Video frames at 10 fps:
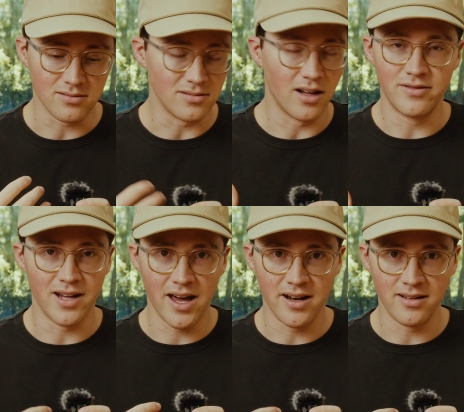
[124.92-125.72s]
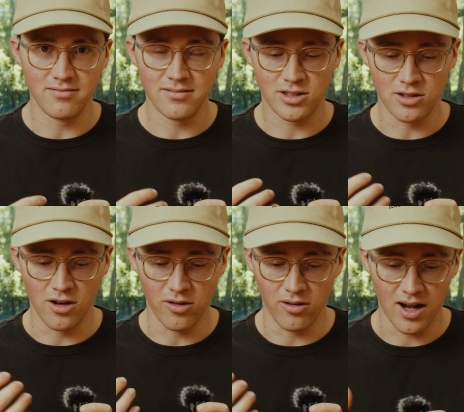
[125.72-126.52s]
love to edit,
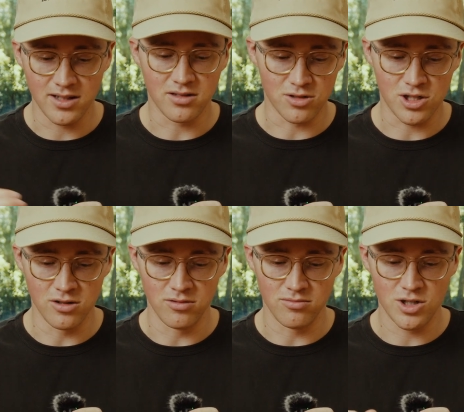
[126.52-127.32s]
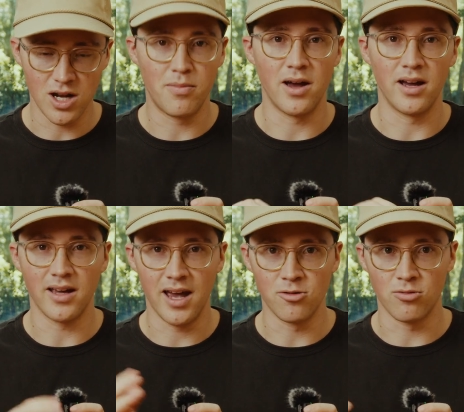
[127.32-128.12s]
so I still shoot
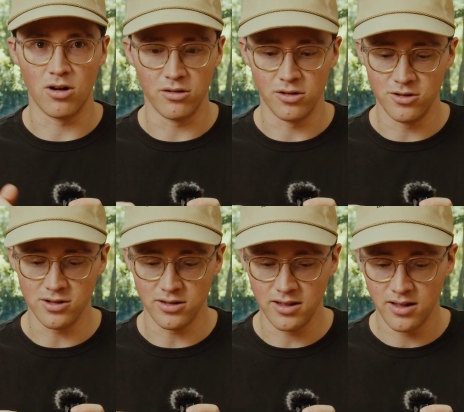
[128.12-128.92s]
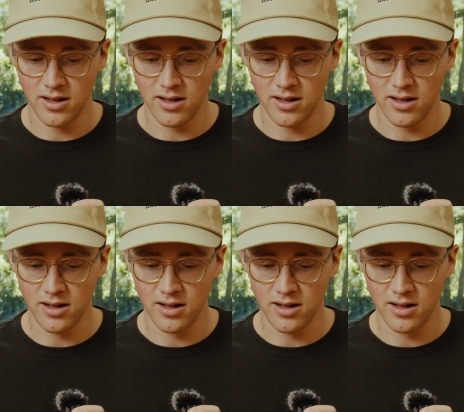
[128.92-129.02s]
JPEG and RAW usually.